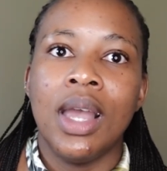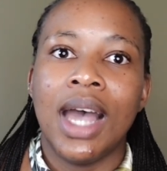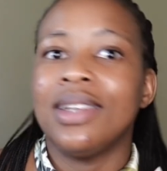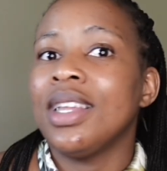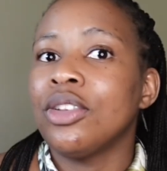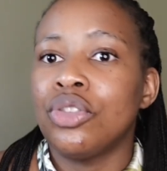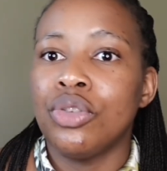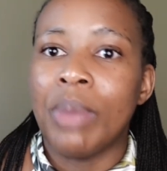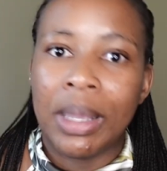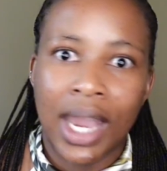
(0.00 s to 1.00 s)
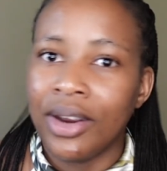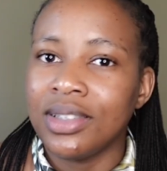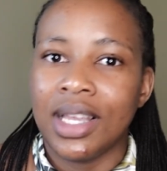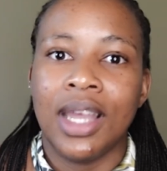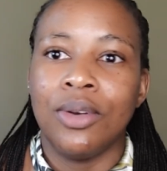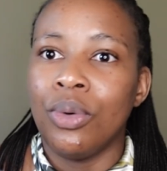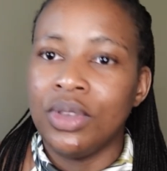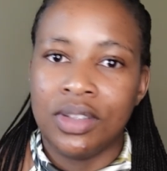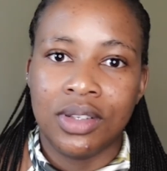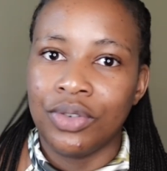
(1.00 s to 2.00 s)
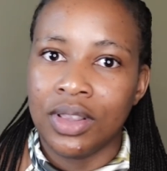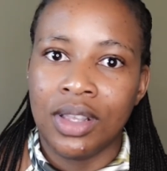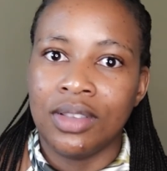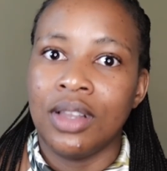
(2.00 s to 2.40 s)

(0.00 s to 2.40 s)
attest to my character and all these different things,